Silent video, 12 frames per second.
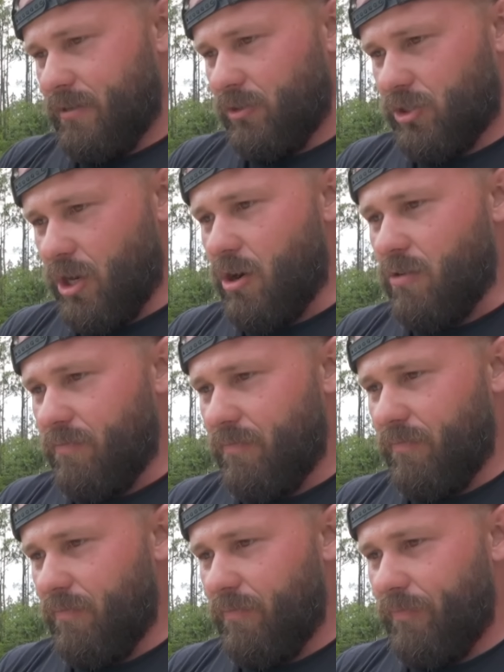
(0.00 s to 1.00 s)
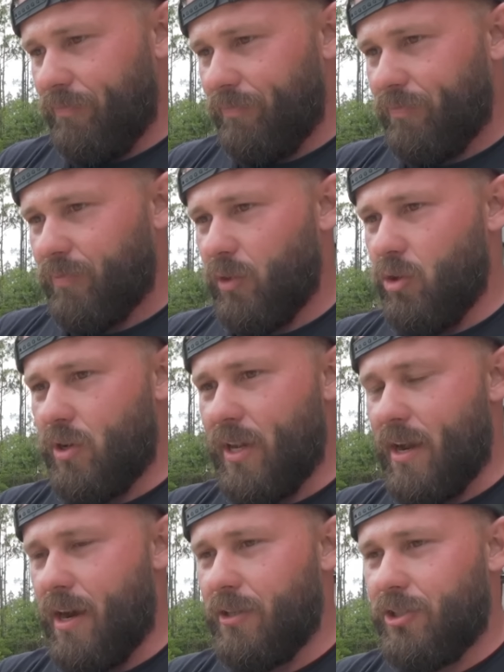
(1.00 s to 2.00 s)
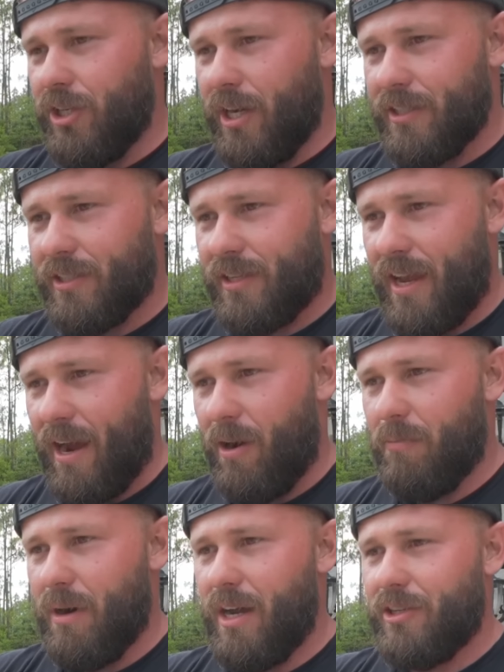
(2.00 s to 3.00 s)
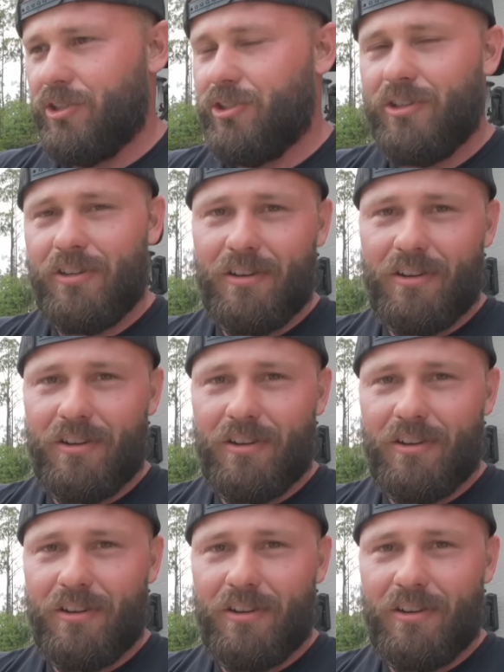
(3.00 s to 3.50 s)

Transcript: So you can adjust how much